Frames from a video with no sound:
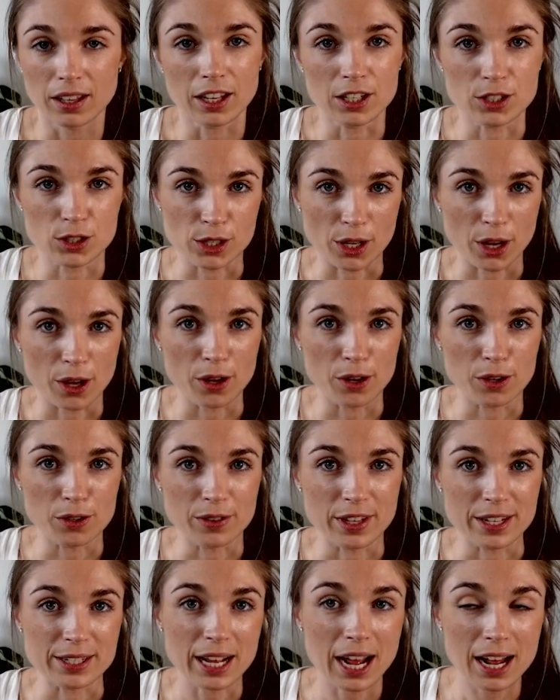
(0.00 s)
And so
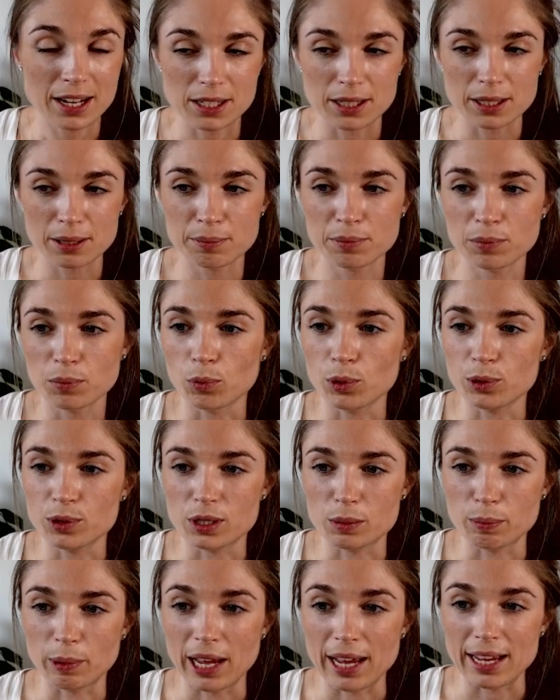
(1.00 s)
this atom will
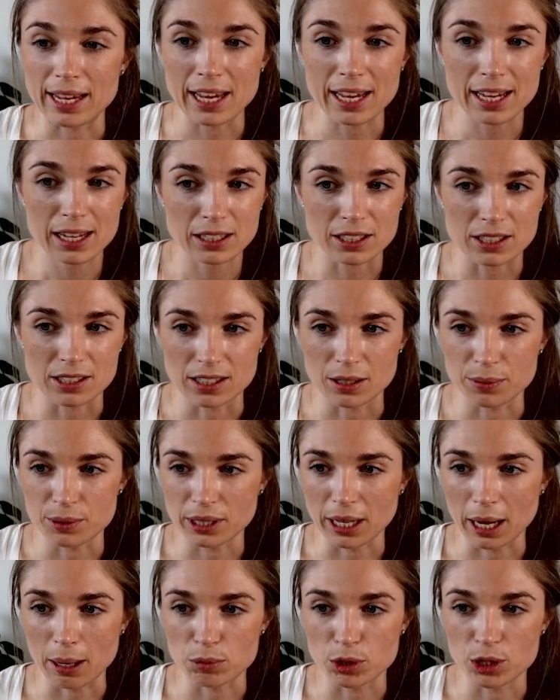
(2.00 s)
display here because it was
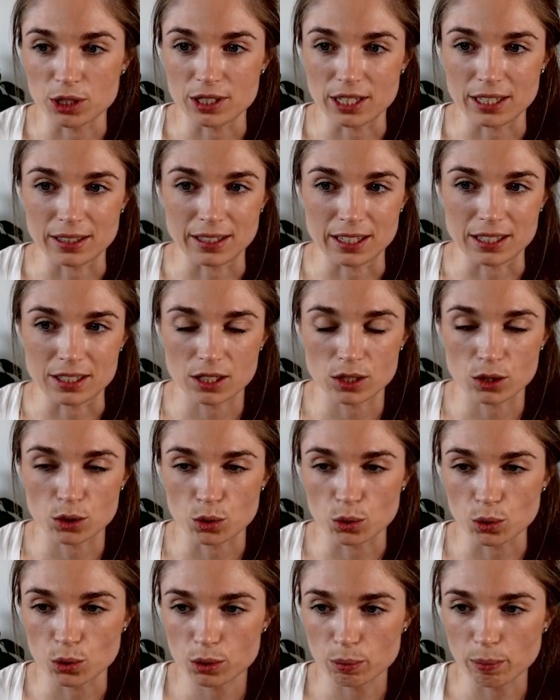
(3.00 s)
captured in this
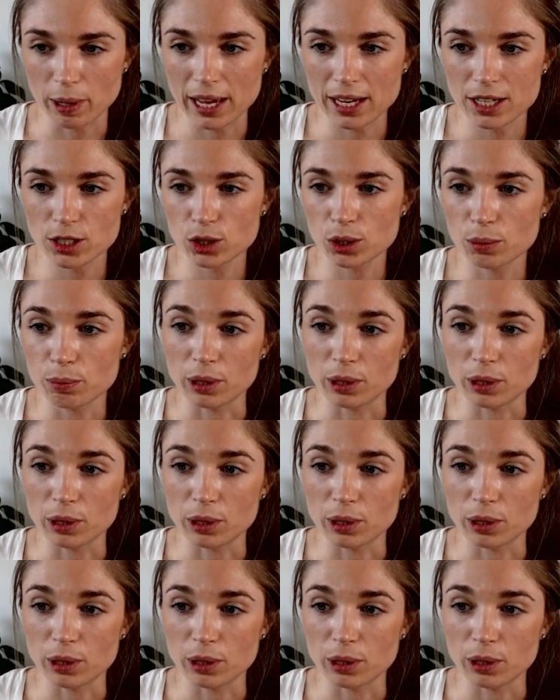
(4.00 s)
source page,